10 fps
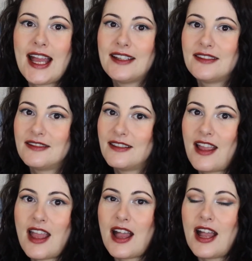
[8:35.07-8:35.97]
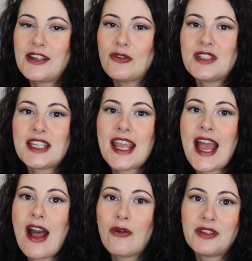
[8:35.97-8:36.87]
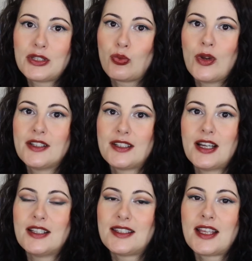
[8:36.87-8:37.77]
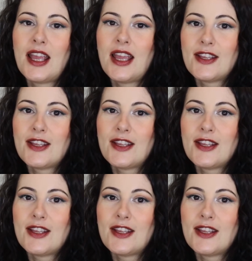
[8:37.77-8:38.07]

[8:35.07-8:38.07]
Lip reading: And I don't see how this one does.